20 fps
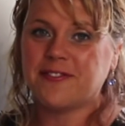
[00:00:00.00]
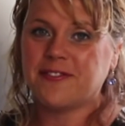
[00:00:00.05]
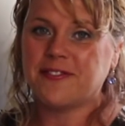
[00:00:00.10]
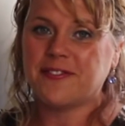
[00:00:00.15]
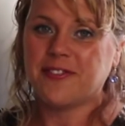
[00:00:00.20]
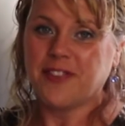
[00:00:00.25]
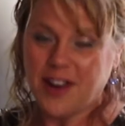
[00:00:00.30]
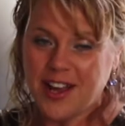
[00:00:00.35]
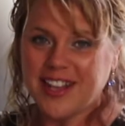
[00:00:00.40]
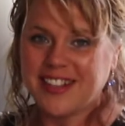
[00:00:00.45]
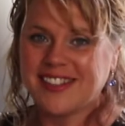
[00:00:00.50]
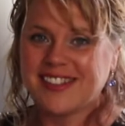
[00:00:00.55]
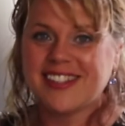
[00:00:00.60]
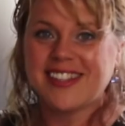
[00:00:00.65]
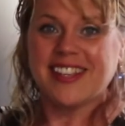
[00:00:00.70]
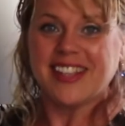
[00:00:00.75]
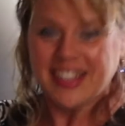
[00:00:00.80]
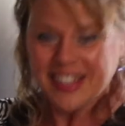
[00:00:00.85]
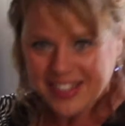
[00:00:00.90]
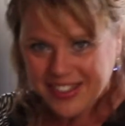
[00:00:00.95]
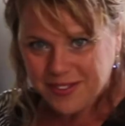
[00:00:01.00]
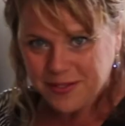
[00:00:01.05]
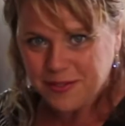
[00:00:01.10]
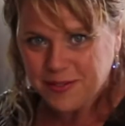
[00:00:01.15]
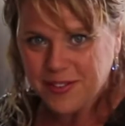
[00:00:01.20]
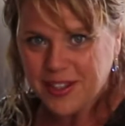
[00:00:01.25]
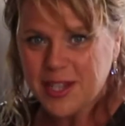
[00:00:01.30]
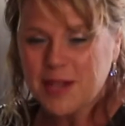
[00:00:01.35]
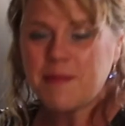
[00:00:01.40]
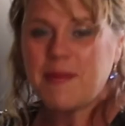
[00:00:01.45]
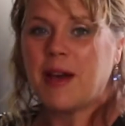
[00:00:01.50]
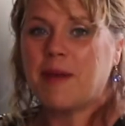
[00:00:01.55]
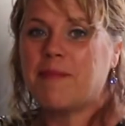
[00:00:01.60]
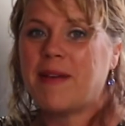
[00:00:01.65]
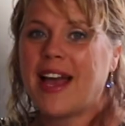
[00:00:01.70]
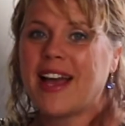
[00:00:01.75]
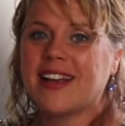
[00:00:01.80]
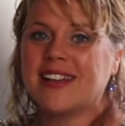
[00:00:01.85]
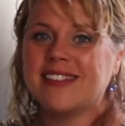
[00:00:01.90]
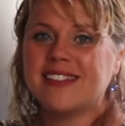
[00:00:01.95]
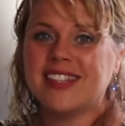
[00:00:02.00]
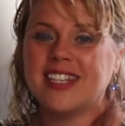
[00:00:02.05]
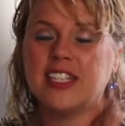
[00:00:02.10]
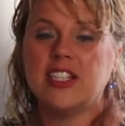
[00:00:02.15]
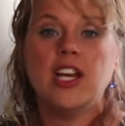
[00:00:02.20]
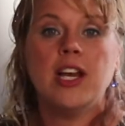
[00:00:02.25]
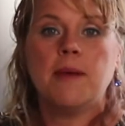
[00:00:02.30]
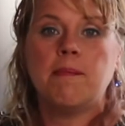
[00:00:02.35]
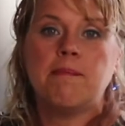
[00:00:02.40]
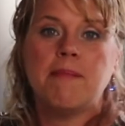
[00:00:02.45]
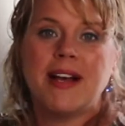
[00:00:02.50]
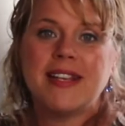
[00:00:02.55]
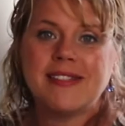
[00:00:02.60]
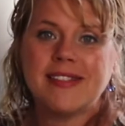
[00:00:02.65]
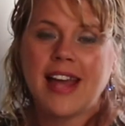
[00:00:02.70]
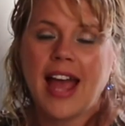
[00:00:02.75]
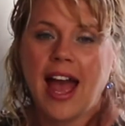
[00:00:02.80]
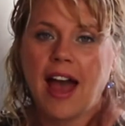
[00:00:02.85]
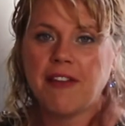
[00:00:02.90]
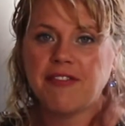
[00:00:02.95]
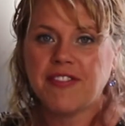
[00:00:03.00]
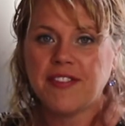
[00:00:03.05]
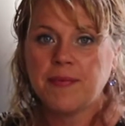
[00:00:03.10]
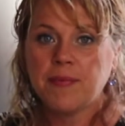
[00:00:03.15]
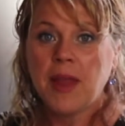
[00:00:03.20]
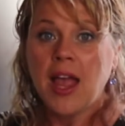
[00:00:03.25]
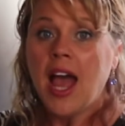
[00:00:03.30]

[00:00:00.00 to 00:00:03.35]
friends emailed back and said, must have.